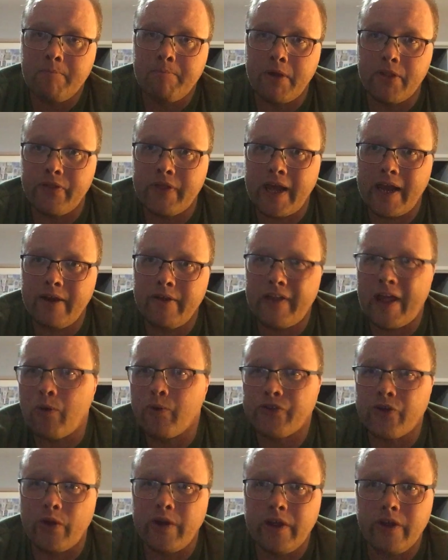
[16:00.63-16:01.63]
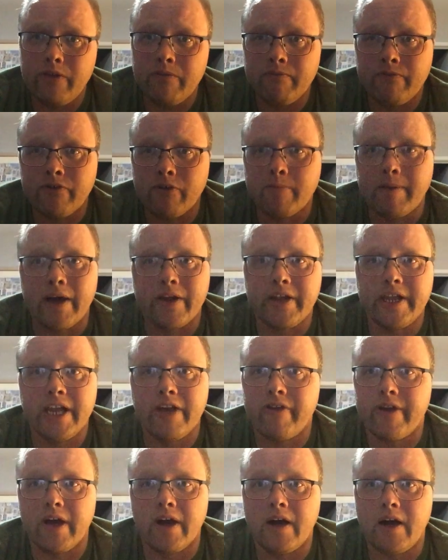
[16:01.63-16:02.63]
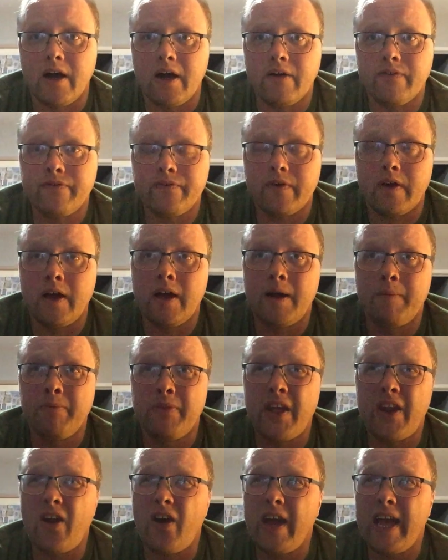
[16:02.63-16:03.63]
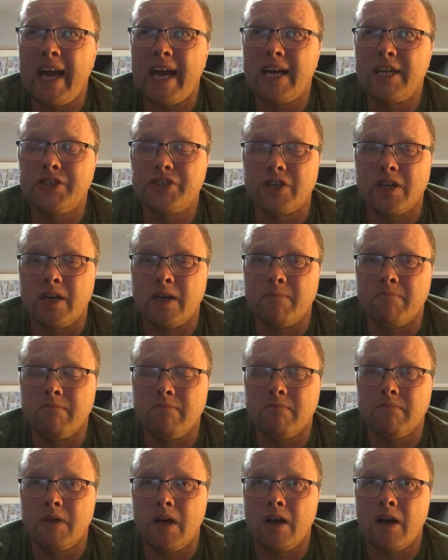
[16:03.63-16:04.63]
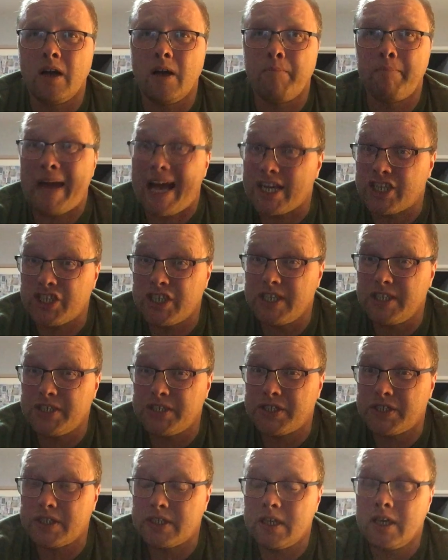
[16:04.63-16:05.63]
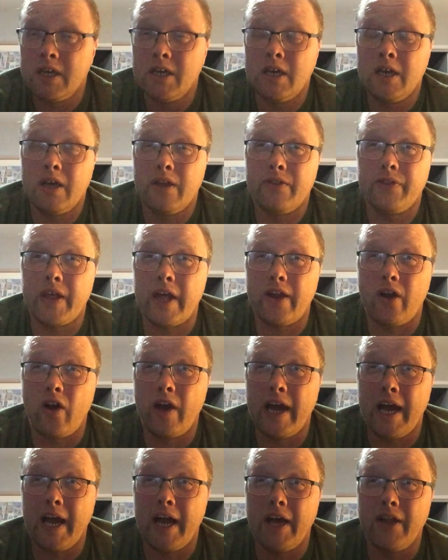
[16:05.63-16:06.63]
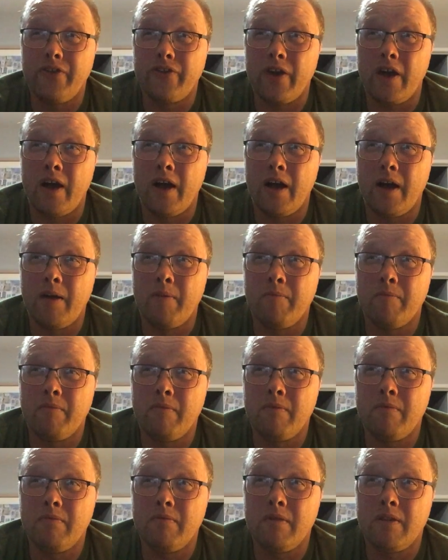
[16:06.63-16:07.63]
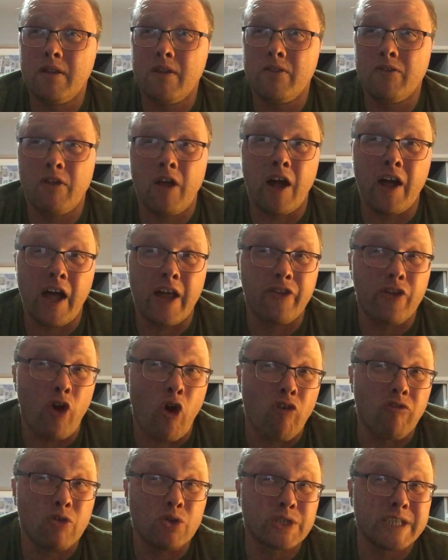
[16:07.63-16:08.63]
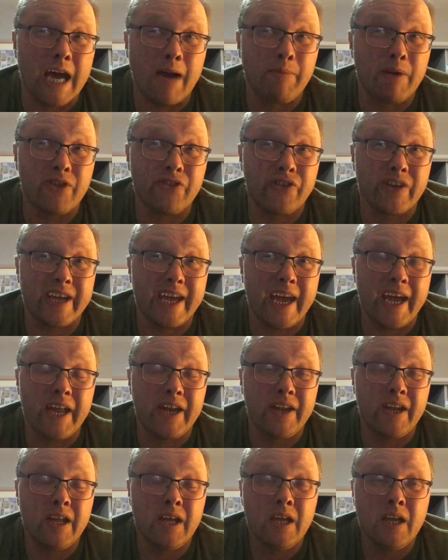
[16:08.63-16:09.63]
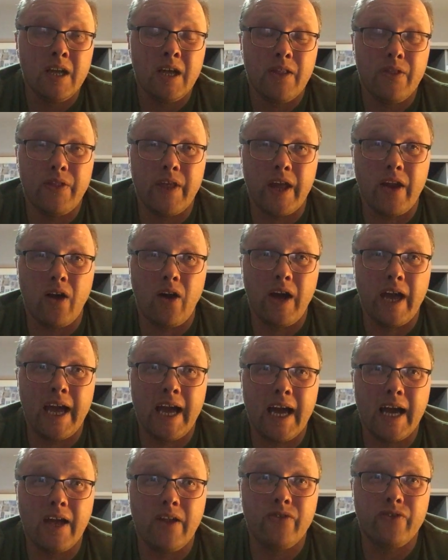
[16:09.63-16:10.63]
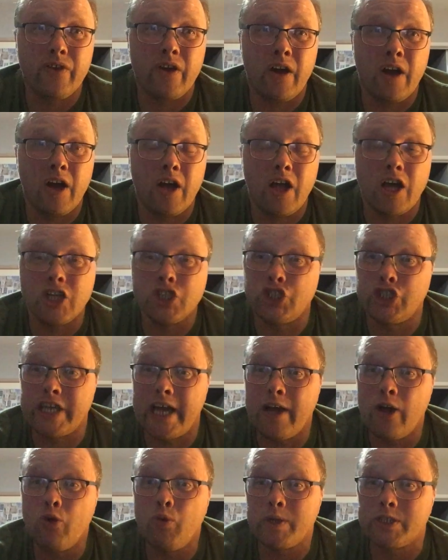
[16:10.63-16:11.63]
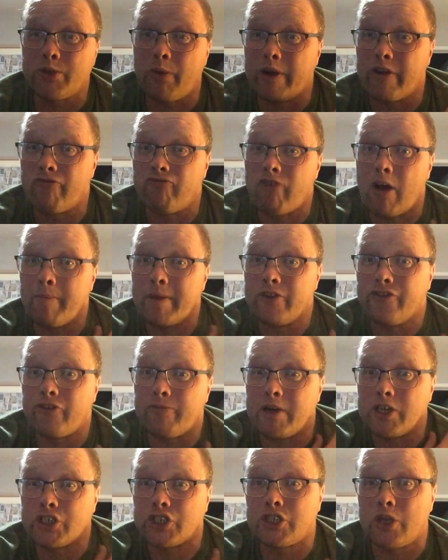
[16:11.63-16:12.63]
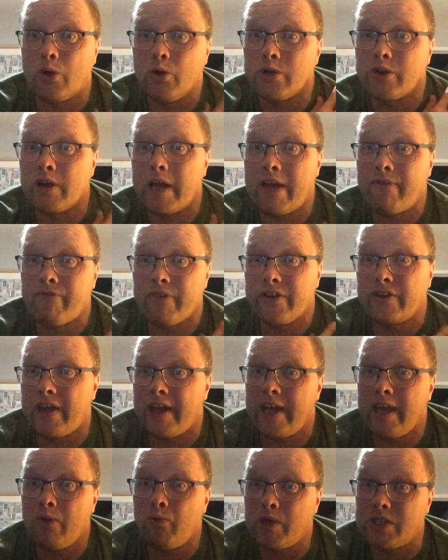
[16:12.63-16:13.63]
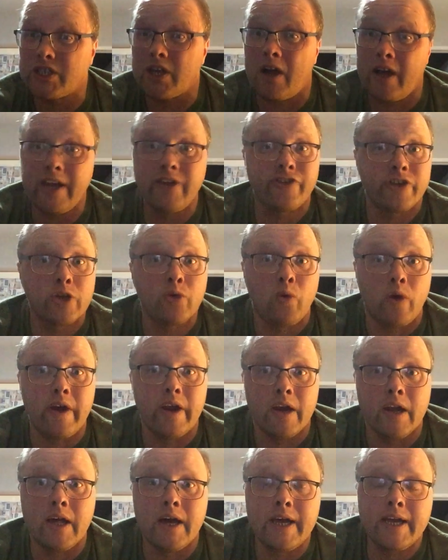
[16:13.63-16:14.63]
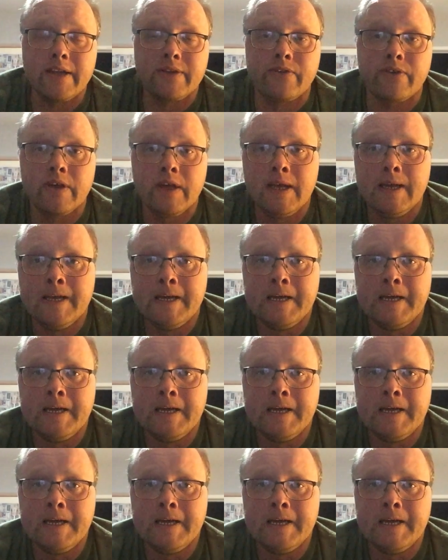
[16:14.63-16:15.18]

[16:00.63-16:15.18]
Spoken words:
But then that was only for about 1.5 years. Then I had patches. Then I had the oral tablets again. Then I had a gel which I'd rub into my shoulder every day, which I actually quite liked.